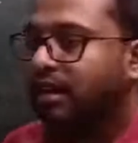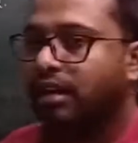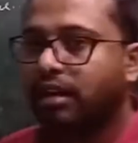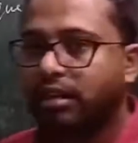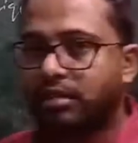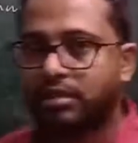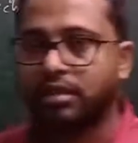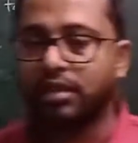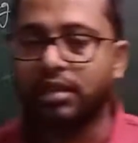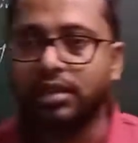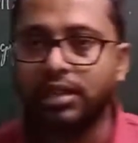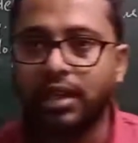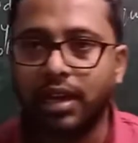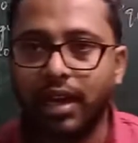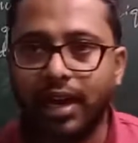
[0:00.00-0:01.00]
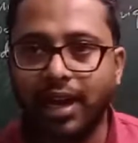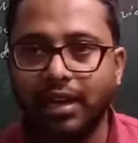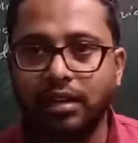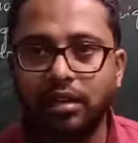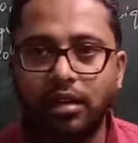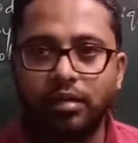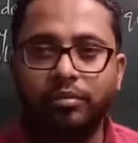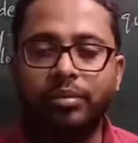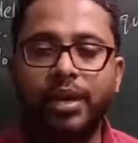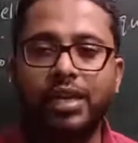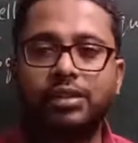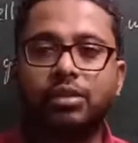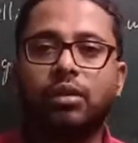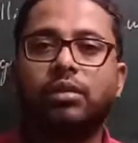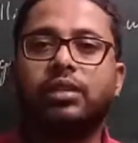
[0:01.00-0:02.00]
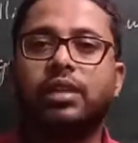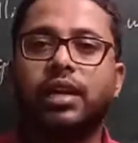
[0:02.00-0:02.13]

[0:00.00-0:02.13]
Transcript: their research, and based on